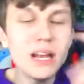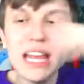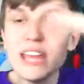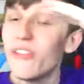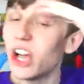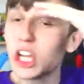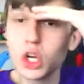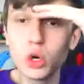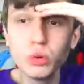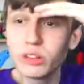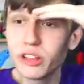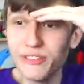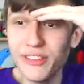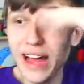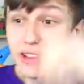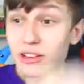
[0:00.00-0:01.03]
believe I called
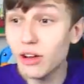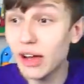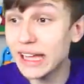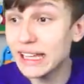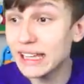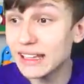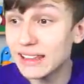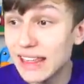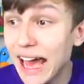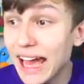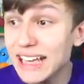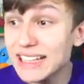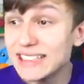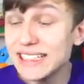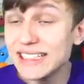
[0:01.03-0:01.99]
the Van Dijk. That is